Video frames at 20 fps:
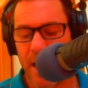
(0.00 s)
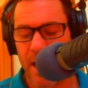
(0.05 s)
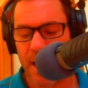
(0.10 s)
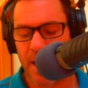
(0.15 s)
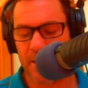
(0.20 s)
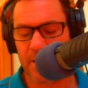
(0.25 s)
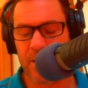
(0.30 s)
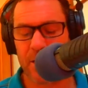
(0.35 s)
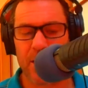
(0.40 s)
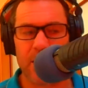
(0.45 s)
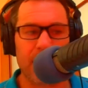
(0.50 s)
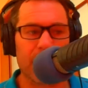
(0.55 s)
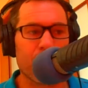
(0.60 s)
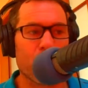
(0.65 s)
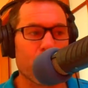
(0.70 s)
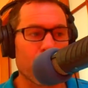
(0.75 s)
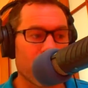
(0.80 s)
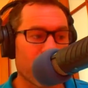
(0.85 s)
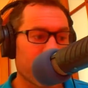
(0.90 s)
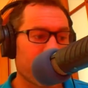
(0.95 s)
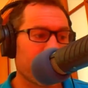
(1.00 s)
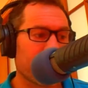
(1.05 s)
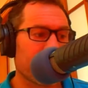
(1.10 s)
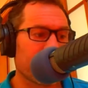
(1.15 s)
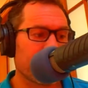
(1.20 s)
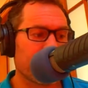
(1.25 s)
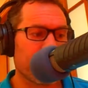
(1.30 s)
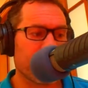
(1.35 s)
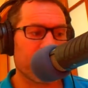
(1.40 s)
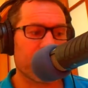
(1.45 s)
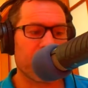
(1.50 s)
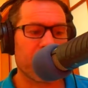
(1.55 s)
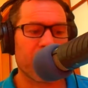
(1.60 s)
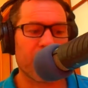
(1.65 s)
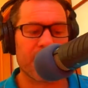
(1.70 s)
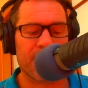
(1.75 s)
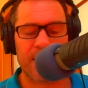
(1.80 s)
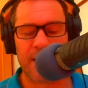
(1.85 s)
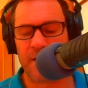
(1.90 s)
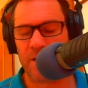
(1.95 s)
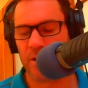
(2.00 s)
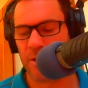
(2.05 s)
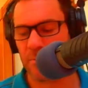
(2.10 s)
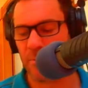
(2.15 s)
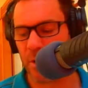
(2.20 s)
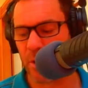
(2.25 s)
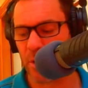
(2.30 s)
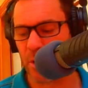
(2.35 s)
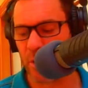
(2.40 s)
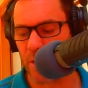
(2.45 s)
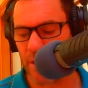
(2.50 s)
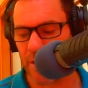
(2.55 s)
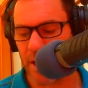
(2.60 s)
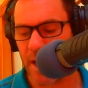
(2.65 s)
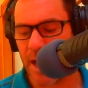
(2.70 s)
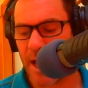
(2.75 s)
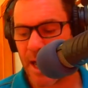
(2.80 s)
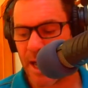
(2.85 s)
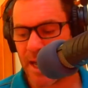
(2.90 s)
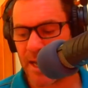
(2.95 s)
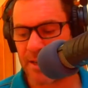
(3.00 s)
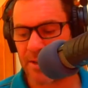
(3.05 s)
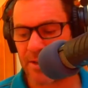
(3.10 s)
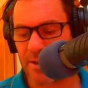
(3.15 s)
a slightly more linear periodization model and